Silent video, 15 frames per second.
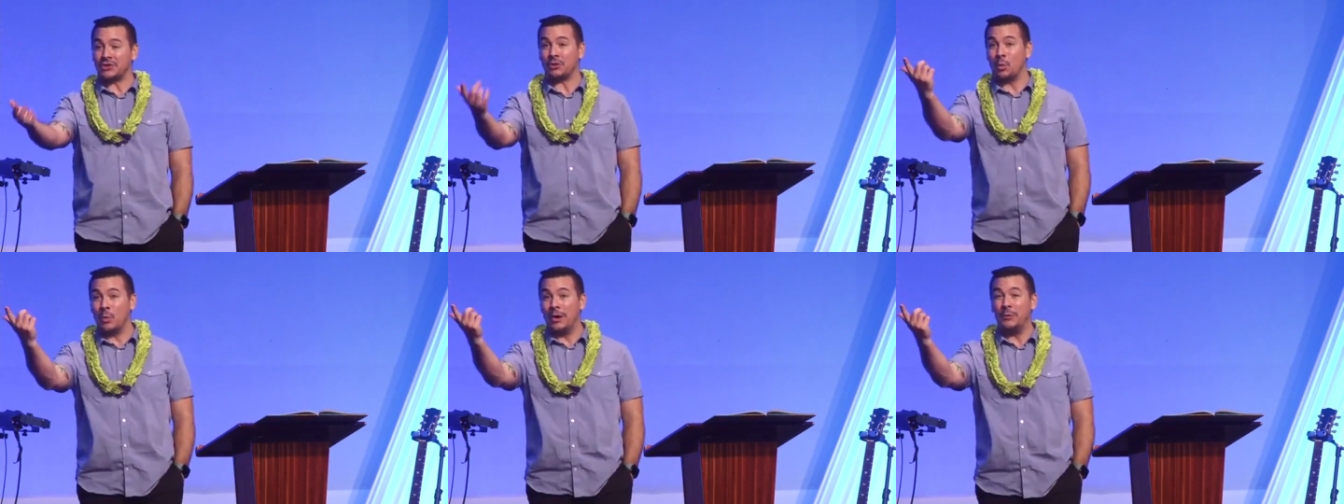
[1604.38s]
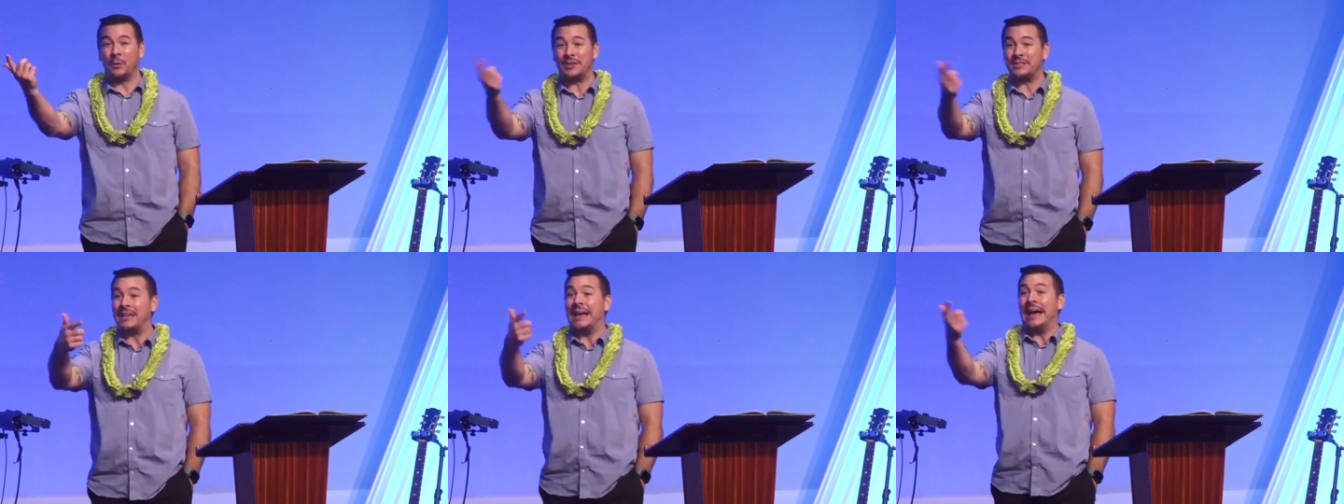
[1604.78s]
One
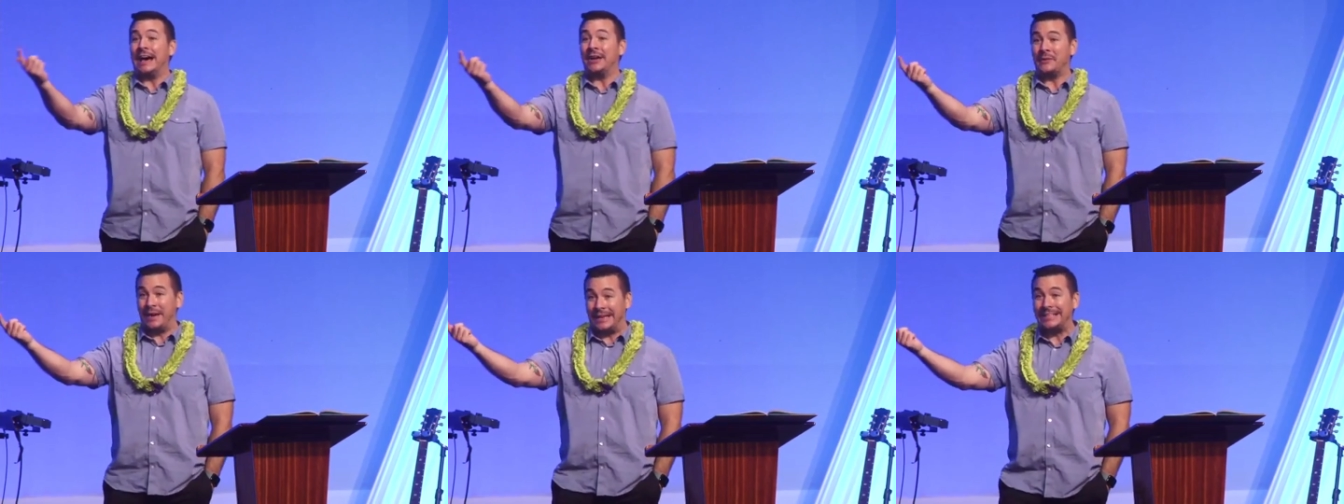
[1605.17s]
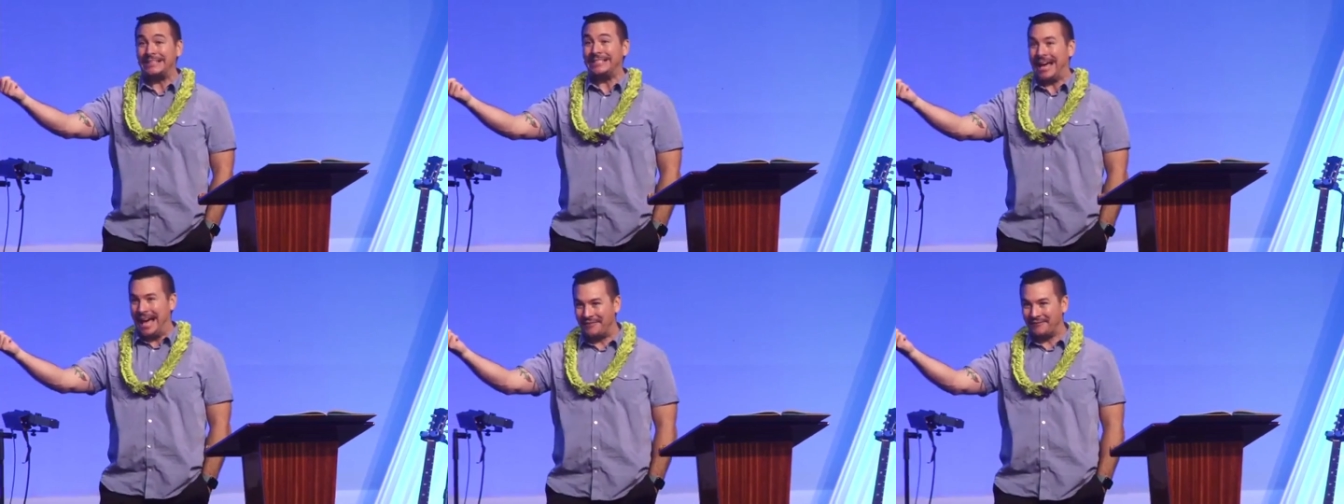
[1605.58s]
was, how do I get
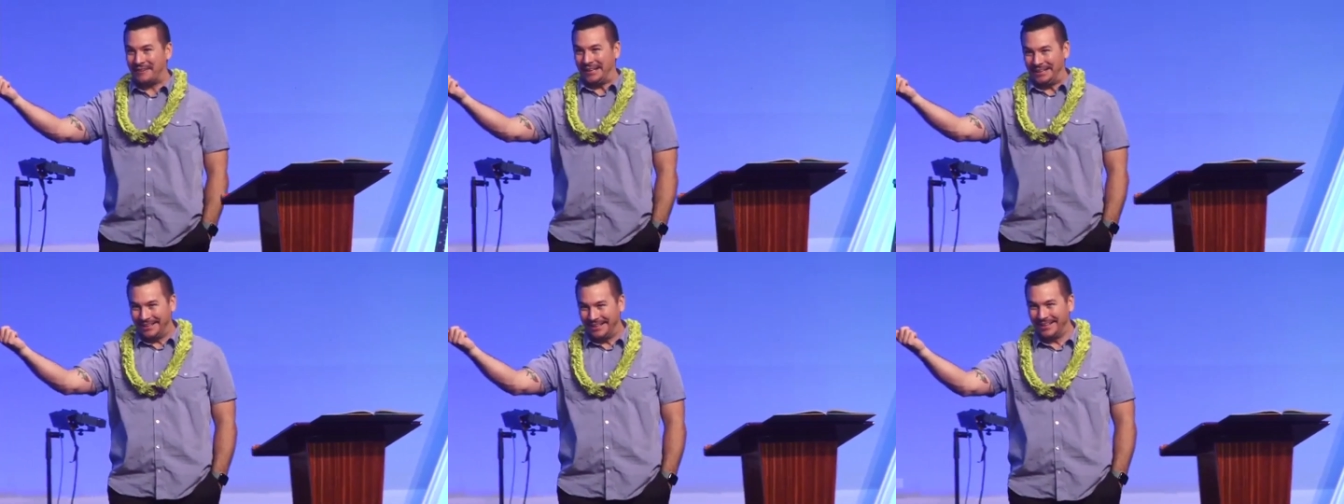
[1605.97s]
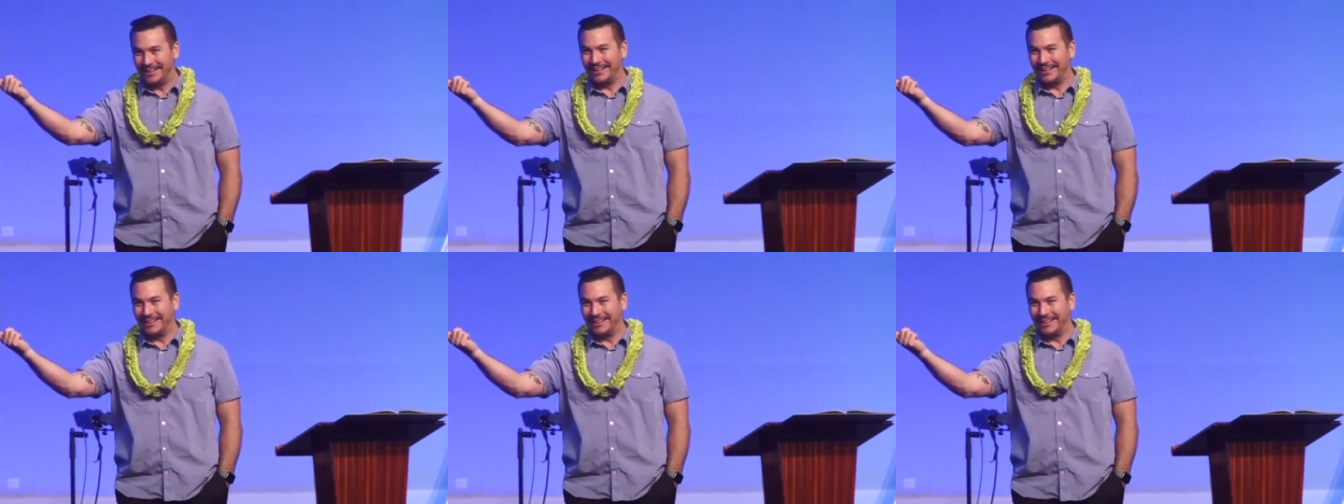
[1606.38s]
to heaven?